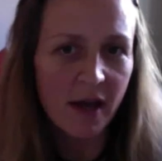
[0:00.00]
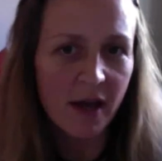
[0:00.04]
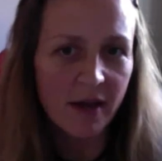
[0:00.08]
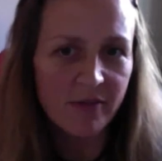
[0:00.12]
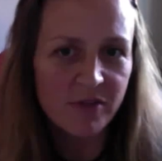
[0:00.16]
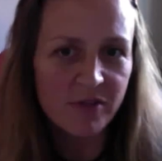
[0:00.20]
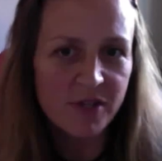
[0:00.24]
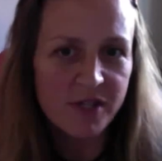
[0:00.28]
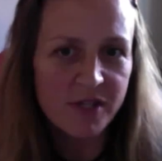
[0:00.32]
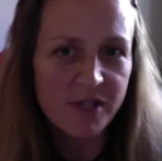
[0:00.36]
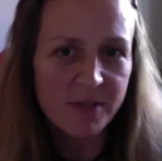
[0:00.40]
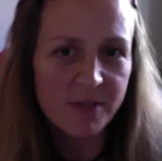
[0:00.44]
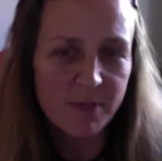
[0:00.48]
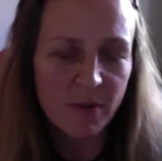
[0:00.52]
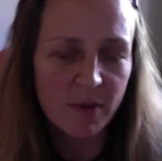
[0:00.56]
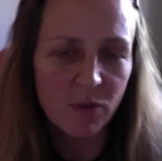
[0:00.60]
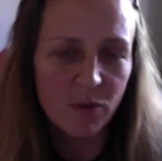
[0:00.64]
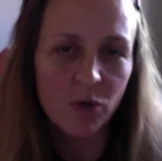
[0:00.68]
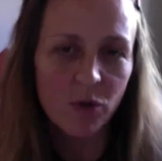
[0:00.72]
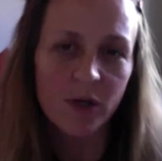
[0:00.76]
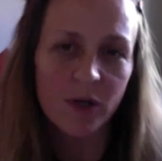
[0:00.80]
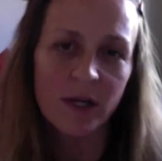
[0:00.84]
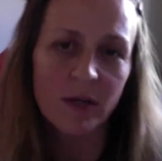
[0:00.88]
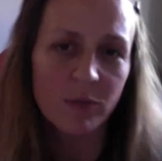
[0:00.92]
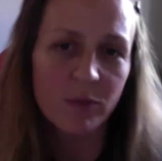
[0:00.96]
I've just been
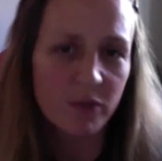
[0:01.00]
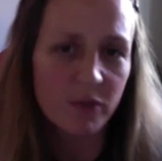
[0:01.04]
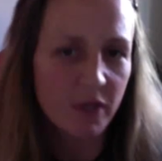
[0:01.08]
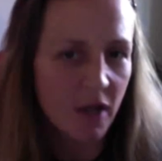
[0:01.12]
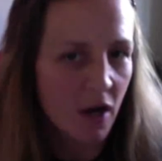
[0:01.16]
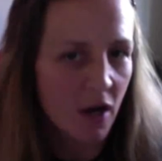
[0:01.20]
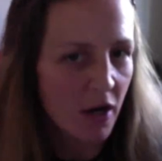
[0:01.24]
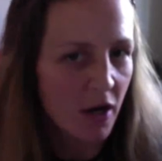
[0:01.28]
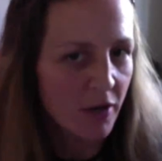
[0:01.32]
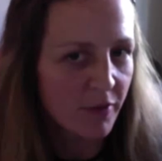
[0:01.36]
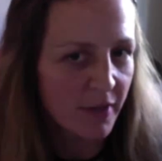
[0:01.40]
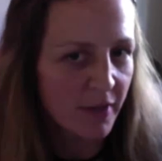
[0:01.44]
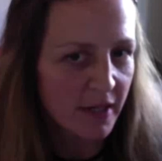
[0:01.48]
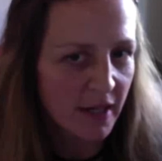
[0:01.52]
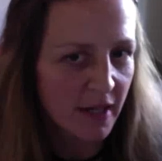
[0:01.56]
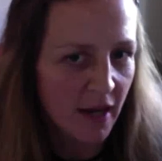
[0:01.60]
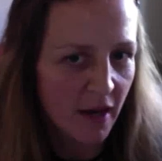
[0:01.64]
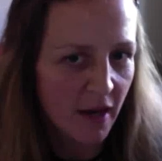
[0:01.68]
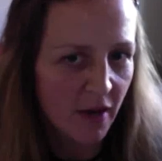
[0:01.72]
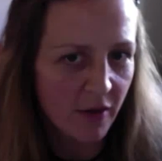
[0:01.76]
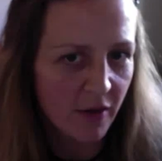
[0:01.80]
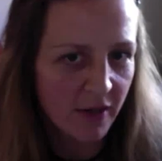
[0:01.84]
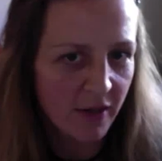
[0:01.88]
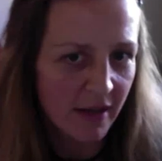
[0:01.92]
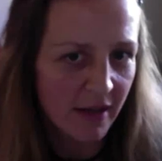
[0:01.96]
working really hard right
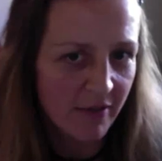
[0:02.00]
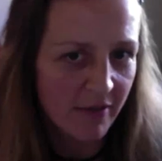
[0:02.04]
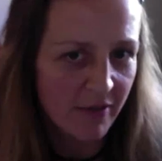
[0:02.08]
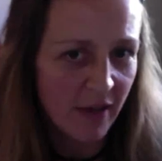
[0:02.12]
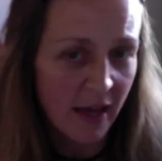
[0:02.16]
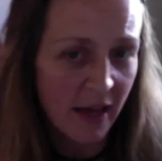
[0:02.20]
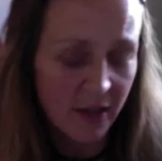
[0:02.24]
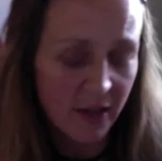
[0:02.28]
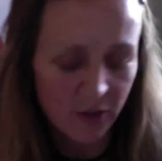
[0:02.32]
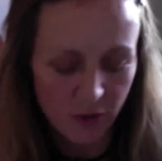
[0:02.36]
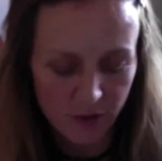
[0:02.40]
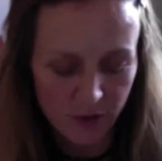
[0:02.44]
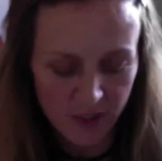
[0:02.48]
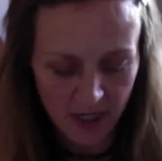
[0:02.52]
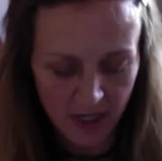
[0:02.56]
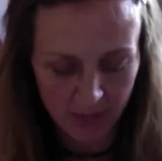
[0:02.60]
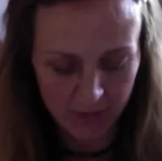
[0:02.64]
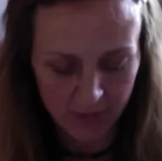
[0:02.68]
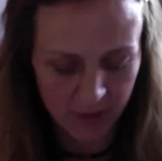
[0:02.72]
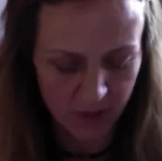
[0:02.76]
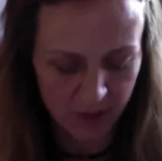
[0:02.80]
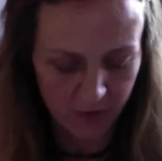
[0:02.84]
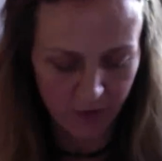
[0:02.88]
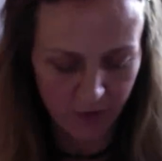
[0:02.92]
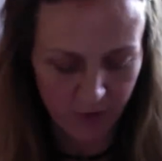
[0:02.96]
now and I've had no
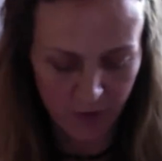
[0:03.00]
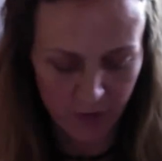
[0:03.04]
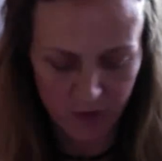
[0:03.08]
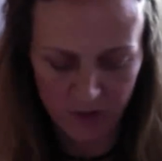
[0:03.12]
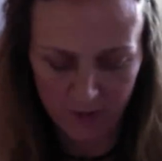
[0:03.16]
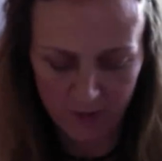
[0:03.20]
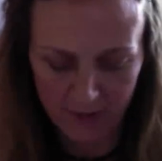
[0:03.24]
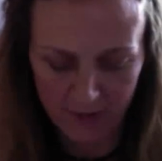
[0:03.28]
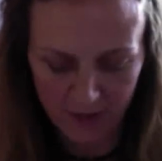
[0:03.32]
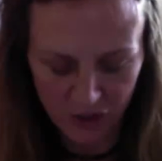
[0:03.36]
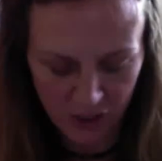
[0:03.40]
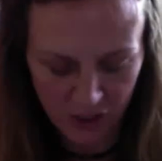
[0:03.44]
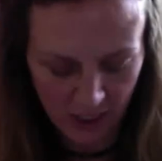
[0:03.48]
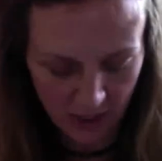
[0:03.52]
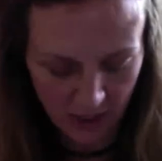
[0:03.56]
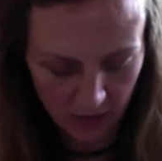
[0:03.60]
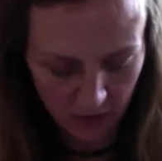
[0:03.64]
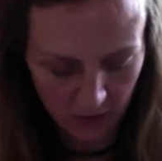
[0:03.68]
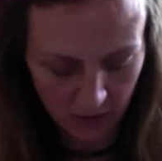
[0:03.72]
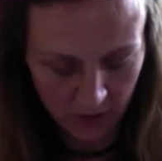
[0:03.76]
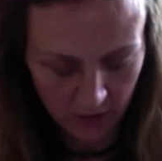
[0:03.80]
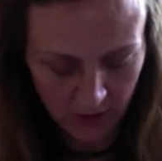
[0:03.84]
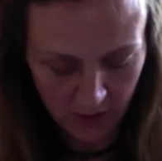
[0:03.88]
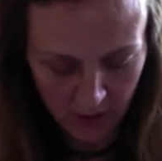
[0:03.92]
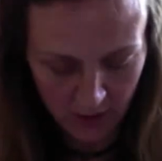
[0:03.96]
time to devote to my
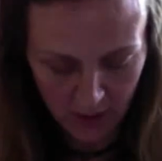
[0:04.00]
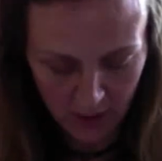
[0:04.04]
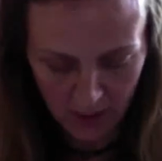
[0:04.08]
channel.